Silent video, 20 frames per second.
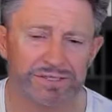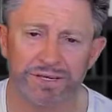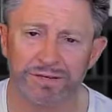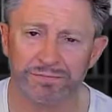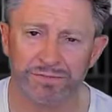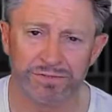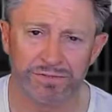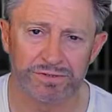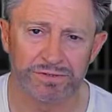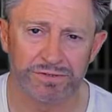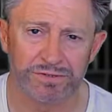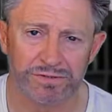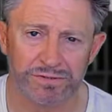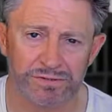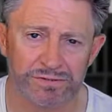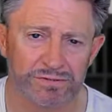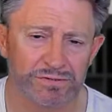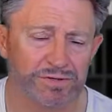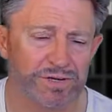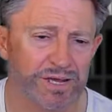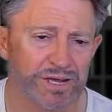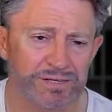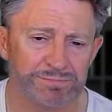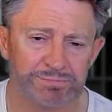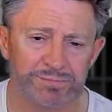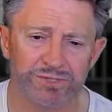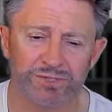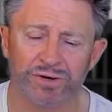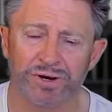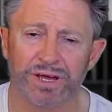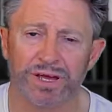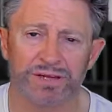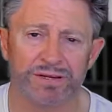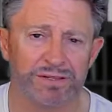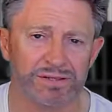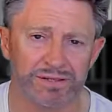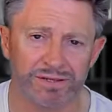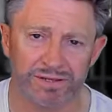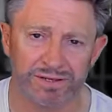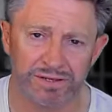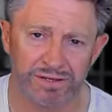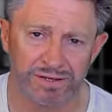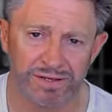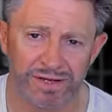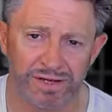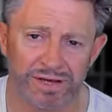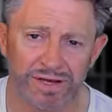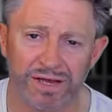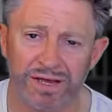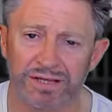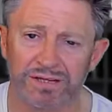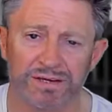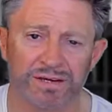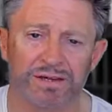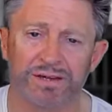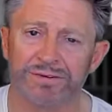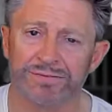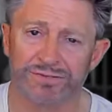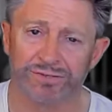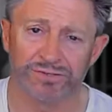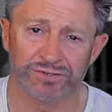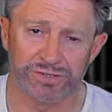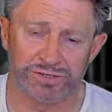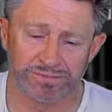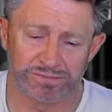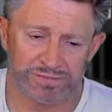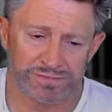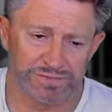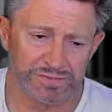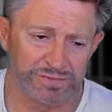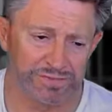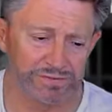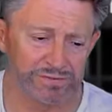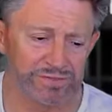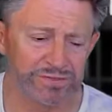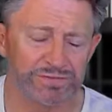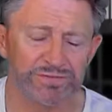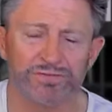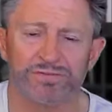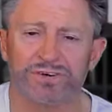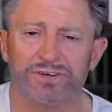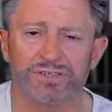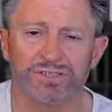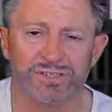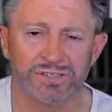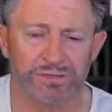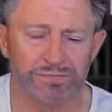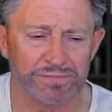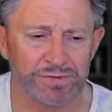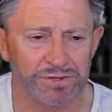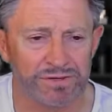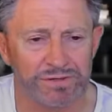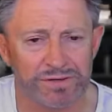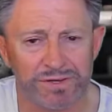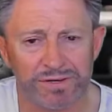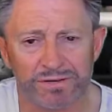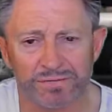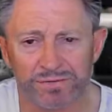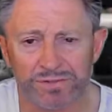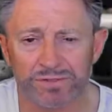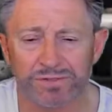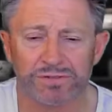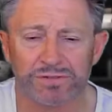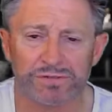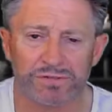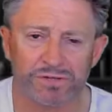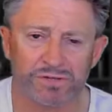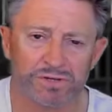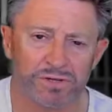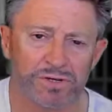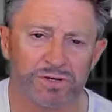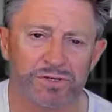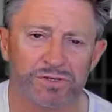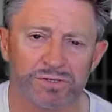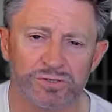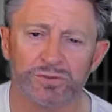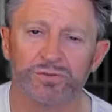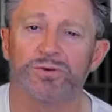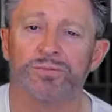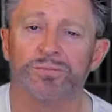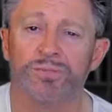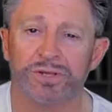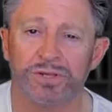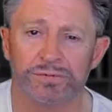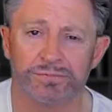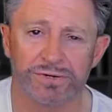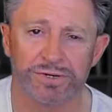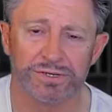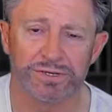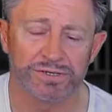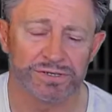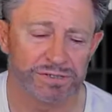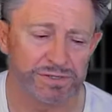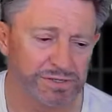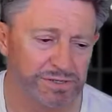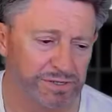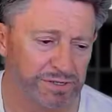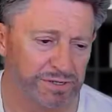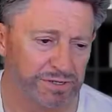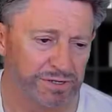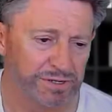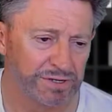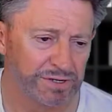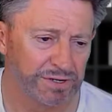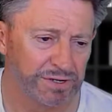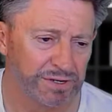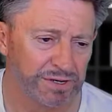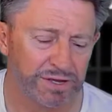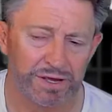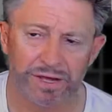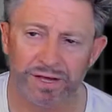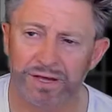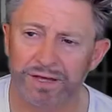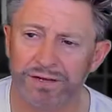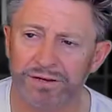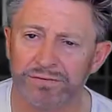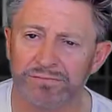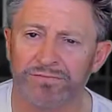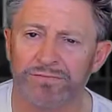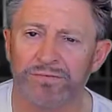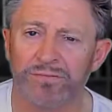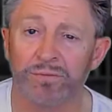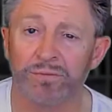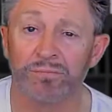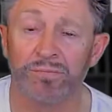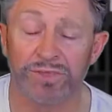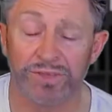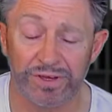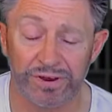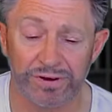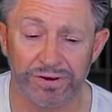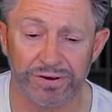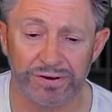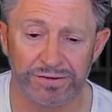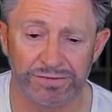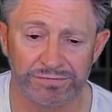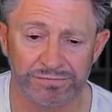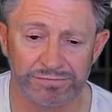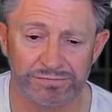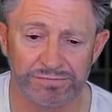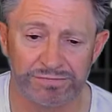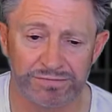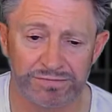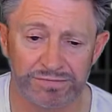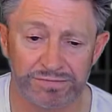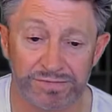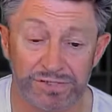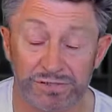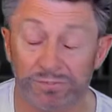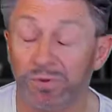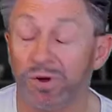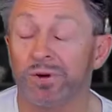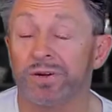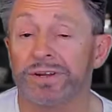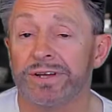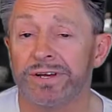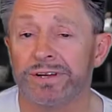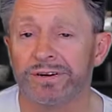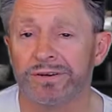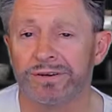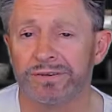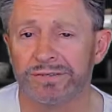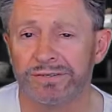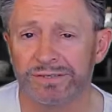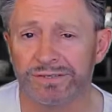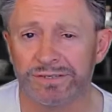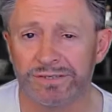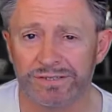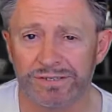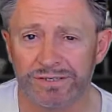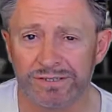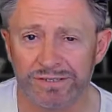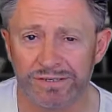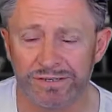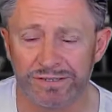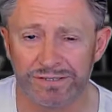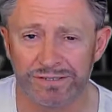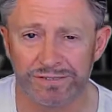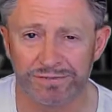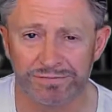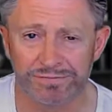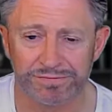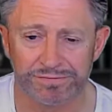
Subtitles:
attempted to capture anything and live stream. It was very simple, and I was suitably impressed. And from there, small acorns, as I say,